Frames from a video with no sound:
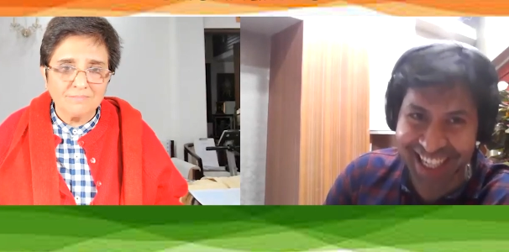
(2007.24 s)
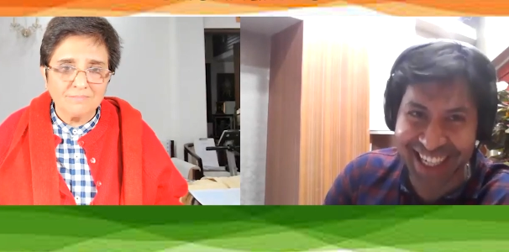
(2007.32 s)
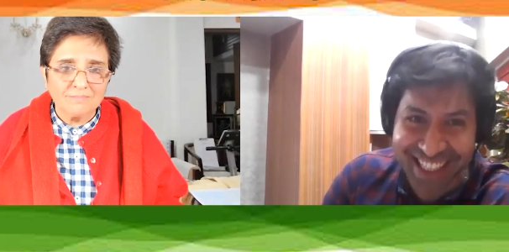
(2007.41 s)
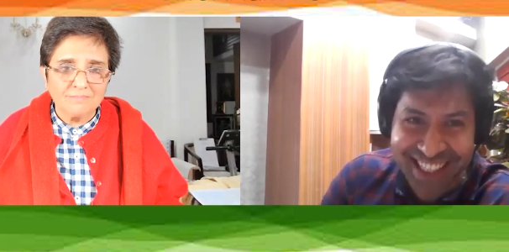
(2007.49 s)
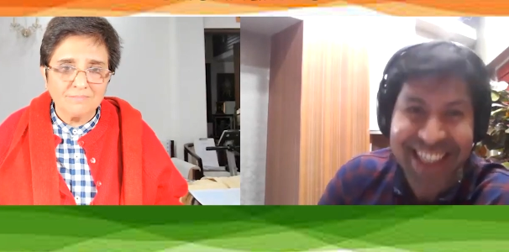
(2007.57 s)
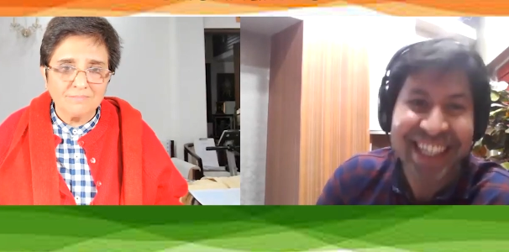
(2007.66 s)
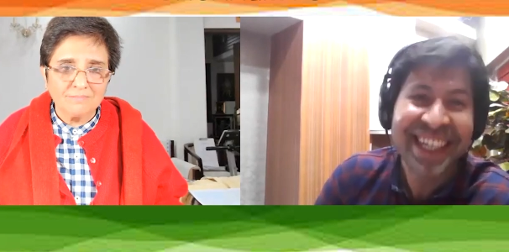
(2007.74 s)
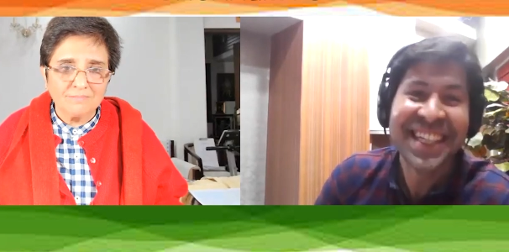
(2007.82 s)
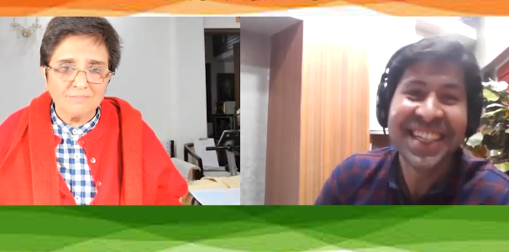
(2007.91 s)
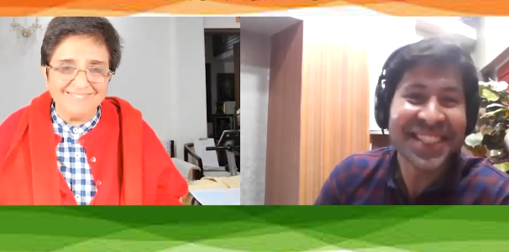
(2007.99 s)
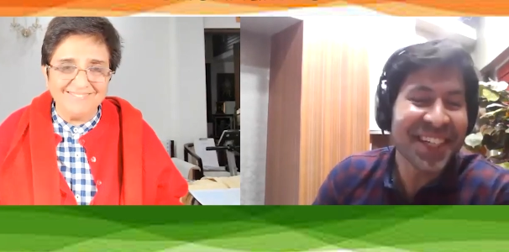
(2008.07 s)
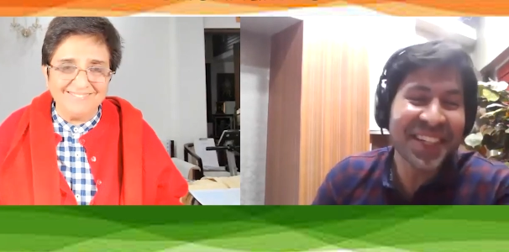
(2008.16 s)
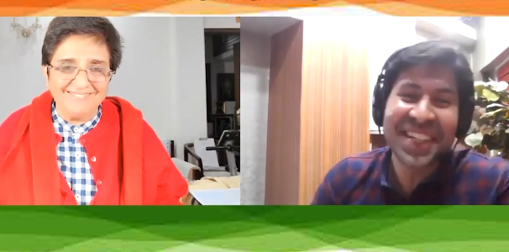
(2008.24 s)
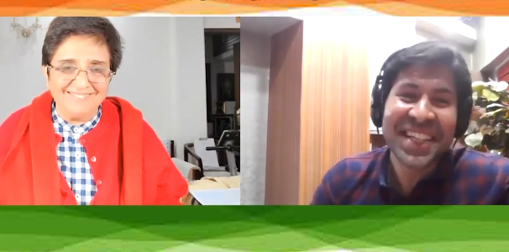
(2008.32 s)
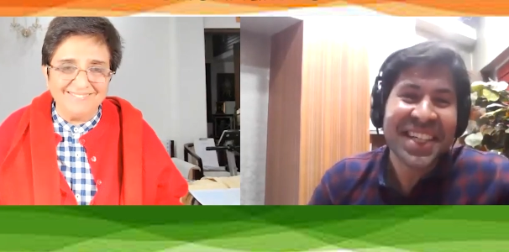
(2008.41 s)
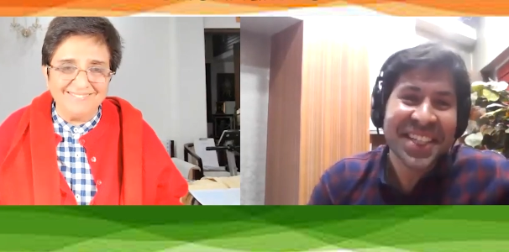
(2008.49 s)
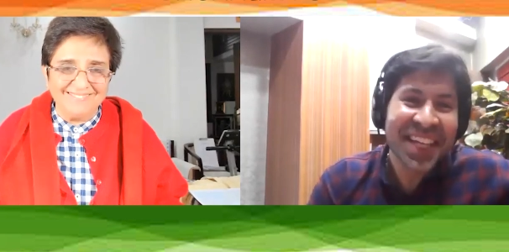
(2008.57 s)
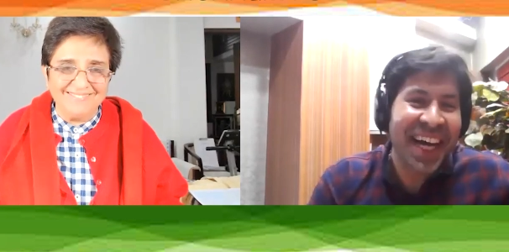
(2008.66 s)
Speaker 1: right?
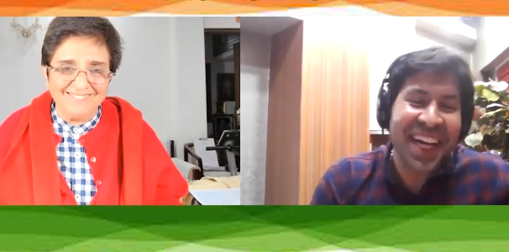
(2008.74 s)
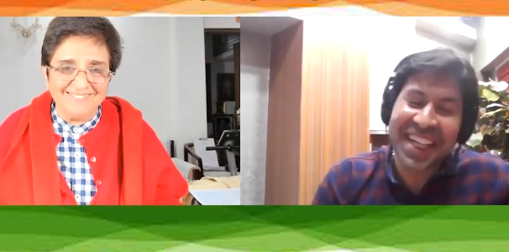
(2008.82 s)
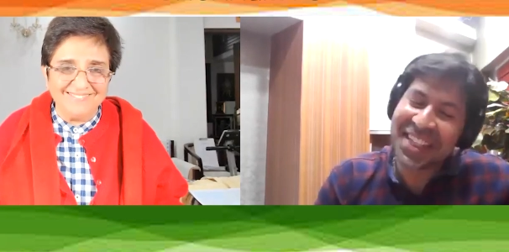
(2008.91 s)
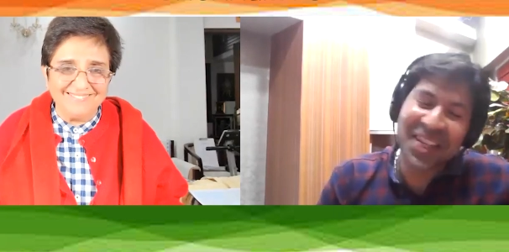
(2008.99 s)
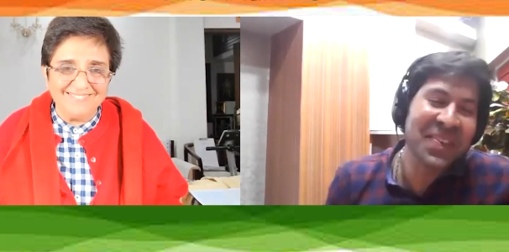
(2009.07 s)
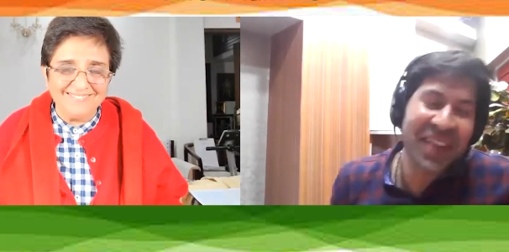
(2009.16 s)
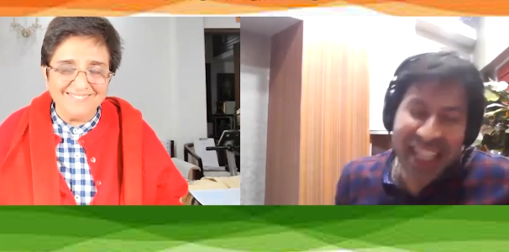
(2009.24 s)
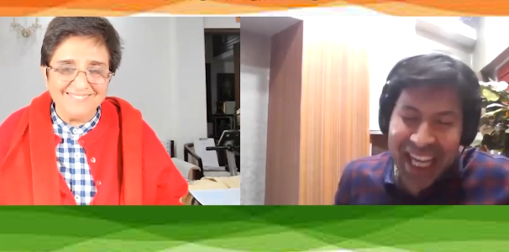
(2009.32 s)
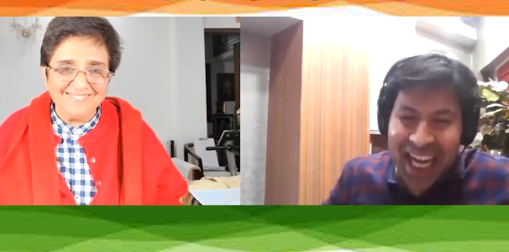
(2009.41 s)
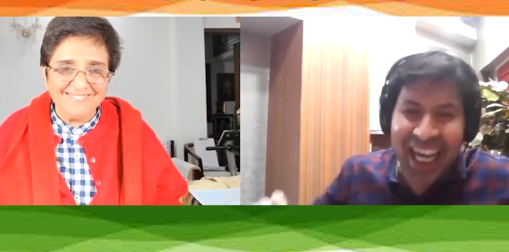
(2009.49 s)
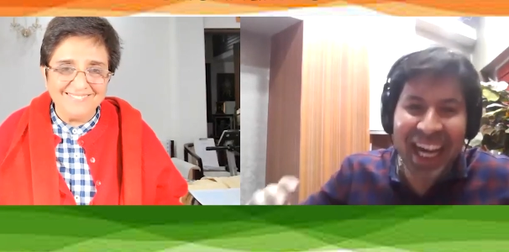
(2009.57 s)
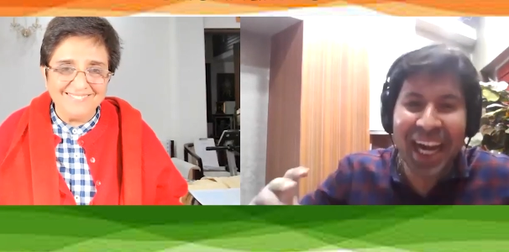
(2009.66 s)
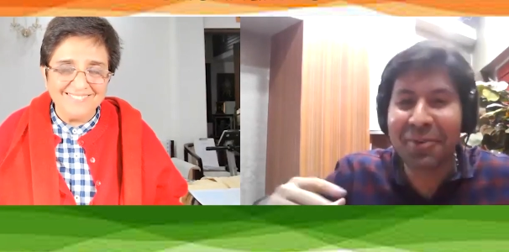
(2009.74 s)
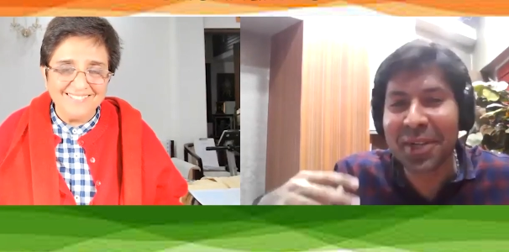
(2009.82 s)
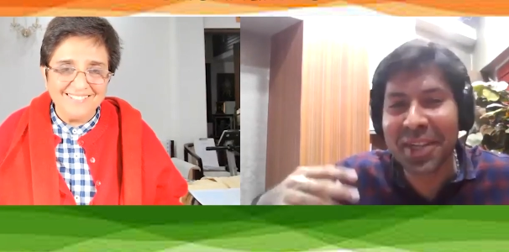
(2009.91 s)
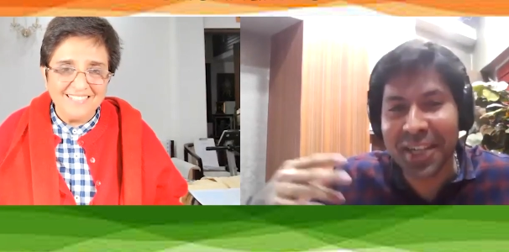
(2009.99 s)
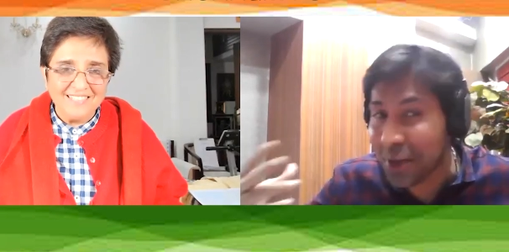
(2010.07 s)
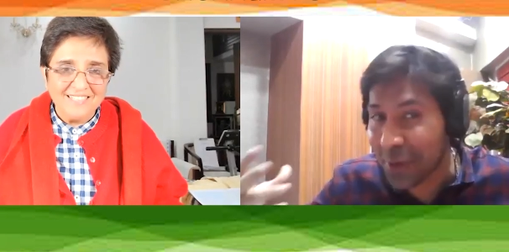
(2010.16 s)
So don't worry,
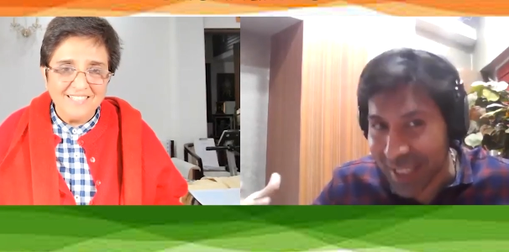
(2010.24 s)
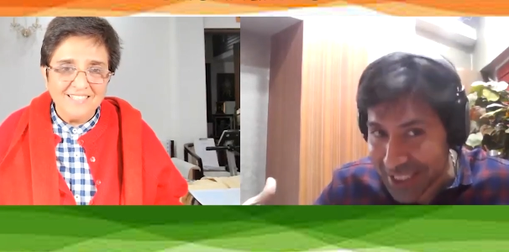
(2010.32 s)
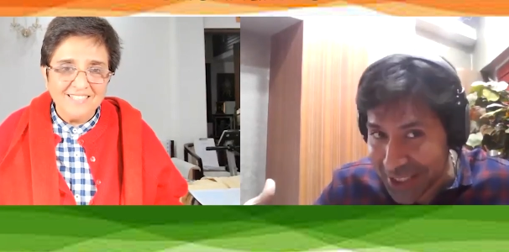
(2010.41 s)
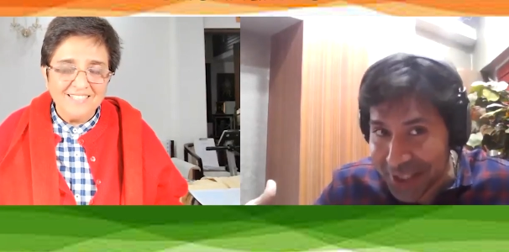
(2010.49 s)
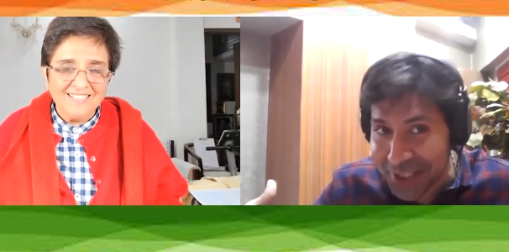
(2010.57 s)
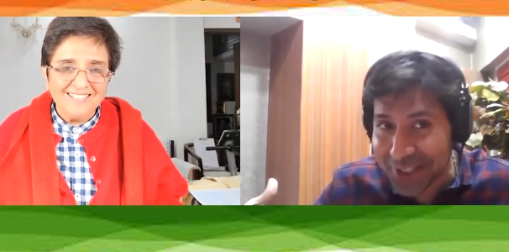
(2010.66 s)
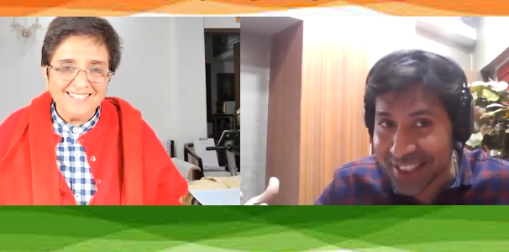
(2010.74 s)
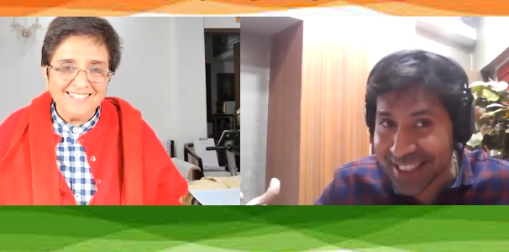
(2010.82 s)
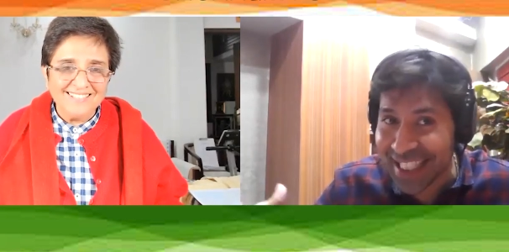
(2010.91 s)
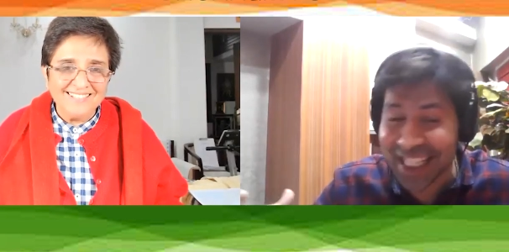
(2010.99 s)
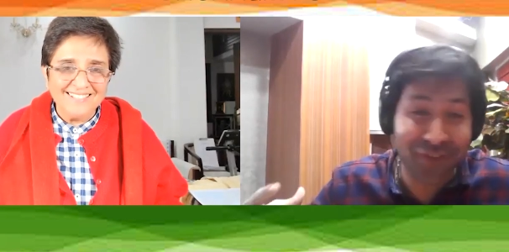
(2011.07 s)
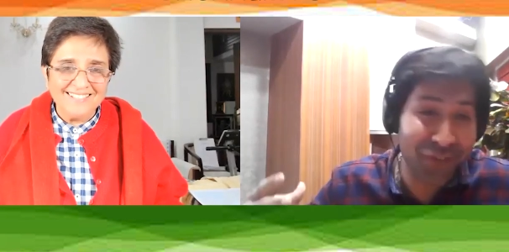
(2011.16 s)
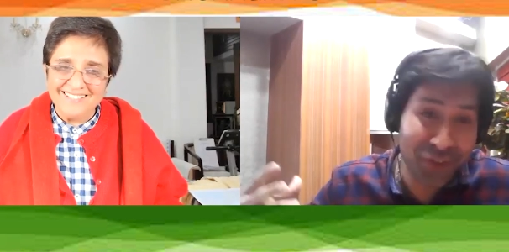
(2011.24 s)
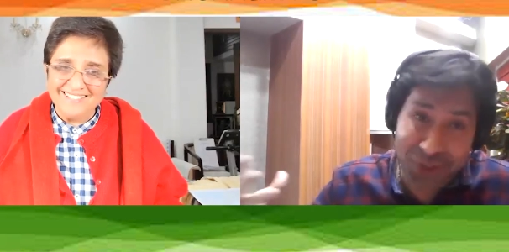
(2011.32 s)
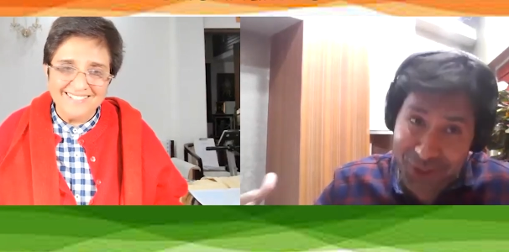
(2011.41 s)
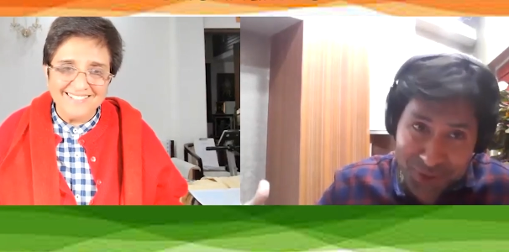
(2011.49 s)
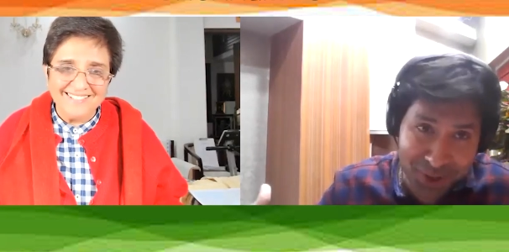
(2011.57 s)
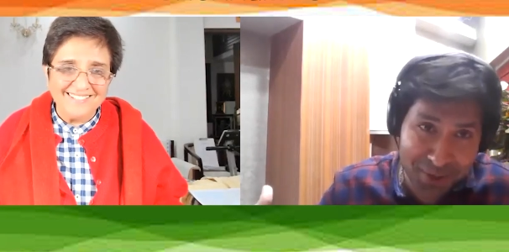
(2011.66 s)
I would request you to sing if
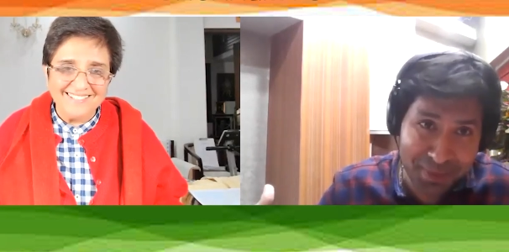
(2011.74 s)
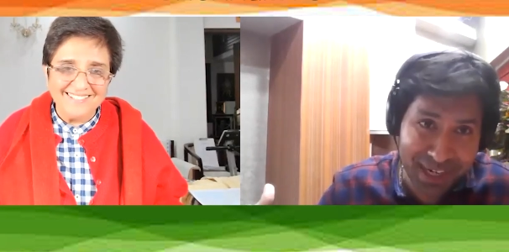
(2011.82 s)
you do